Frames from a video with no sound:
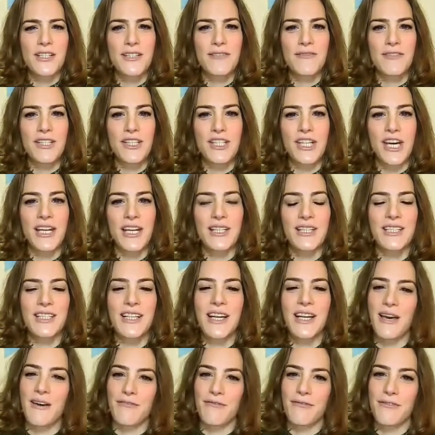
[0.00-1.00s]
TV channel
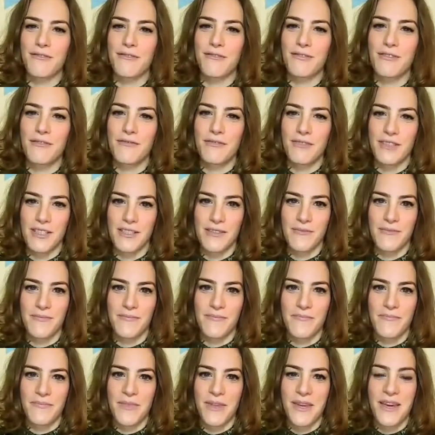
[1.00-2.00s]
F15.
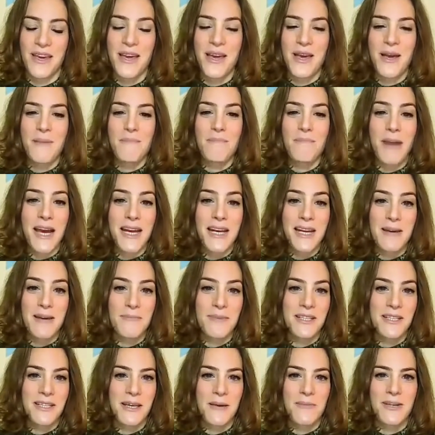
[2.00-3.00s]
My name
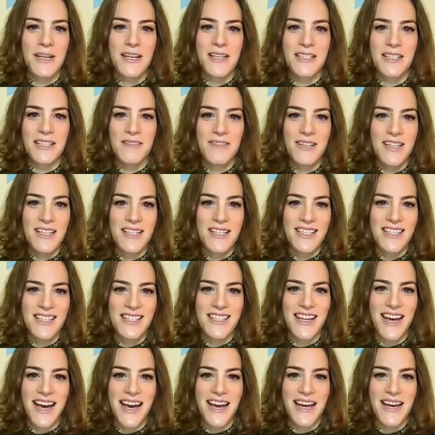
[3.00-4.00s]
is Camilla Sievers.
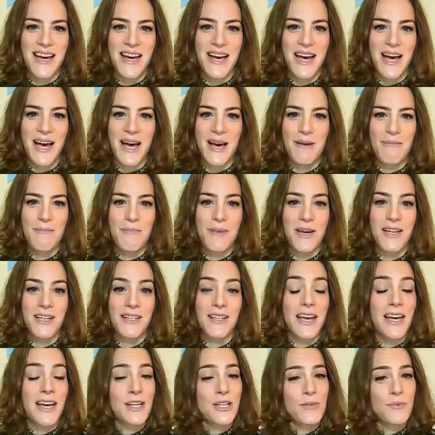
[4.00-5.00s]
I am an
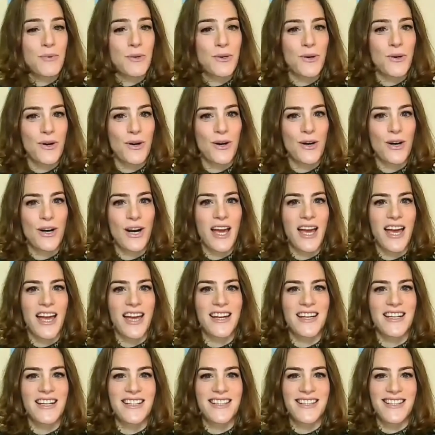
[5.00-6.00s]
entrepreneur
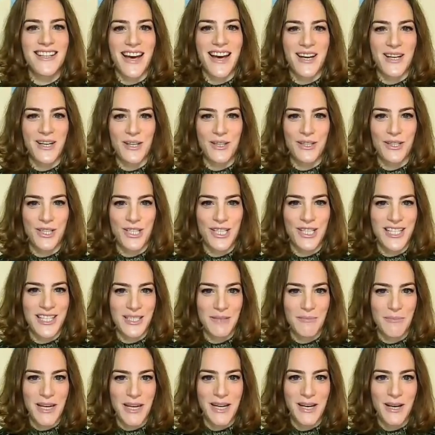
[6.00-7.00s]
and under 30
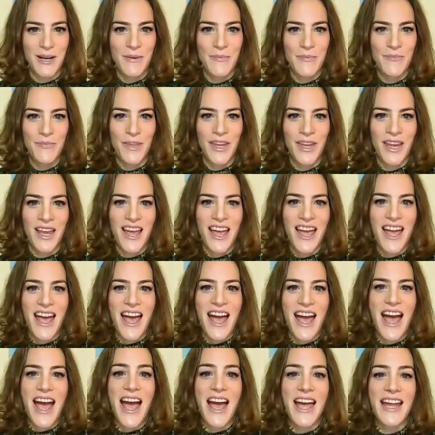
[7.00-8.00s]
list maker.
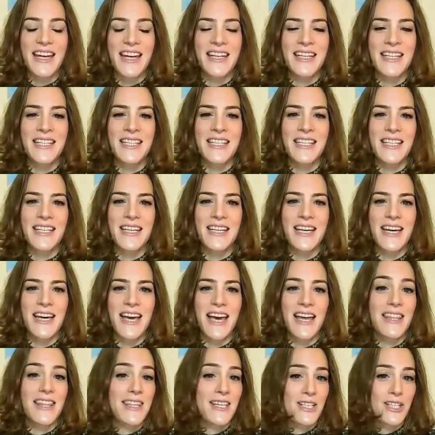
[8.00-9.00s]
And
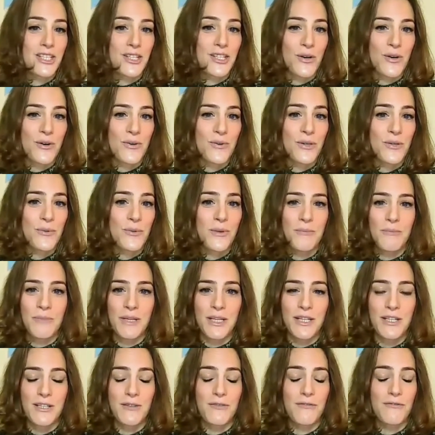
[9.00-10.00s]
at this show, you will
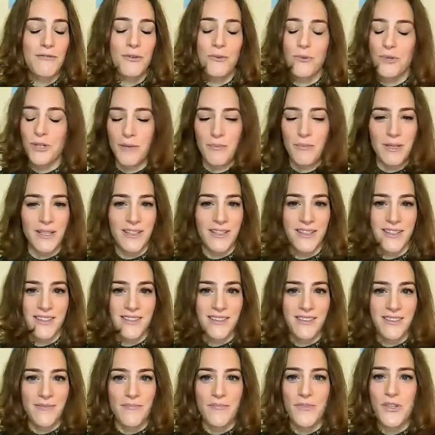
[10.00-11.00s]
meet future
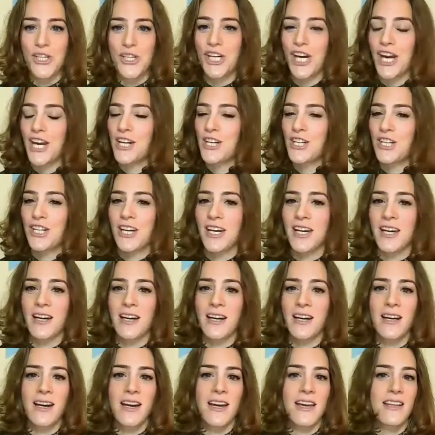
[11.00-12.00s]
builders,
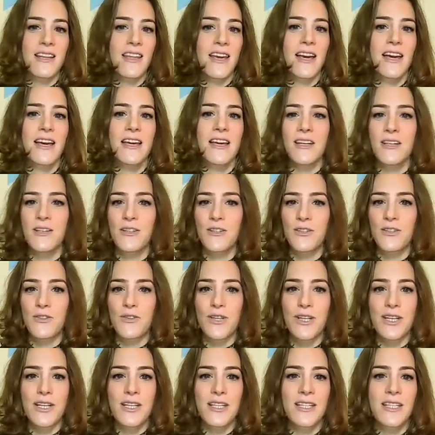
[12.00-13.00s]
changing their
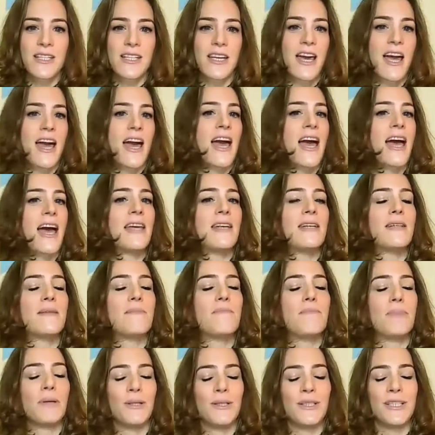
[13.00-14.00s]
industries
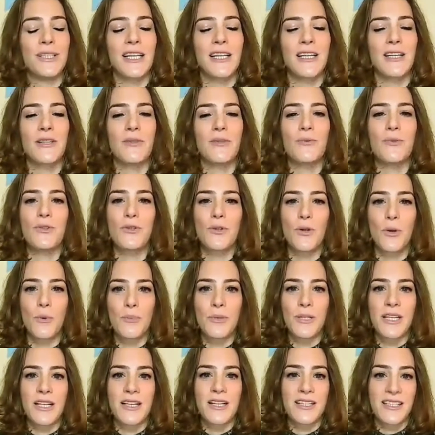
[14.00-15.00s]
and building
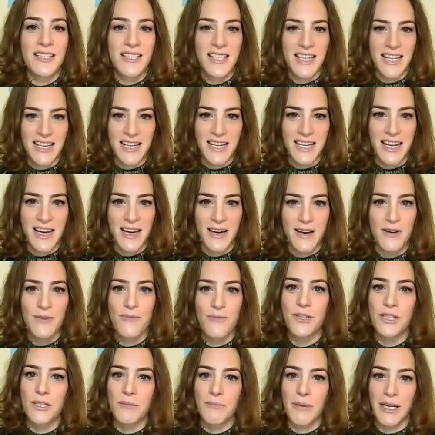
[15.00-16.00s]
utopias in their
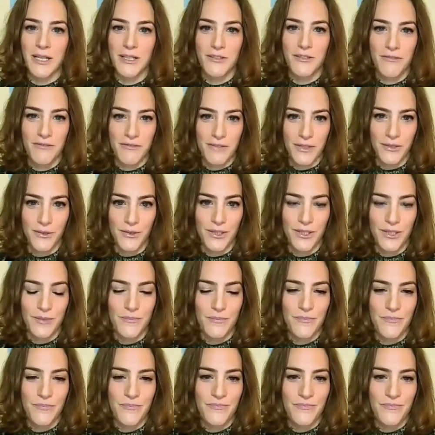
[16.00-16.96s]
respective fields.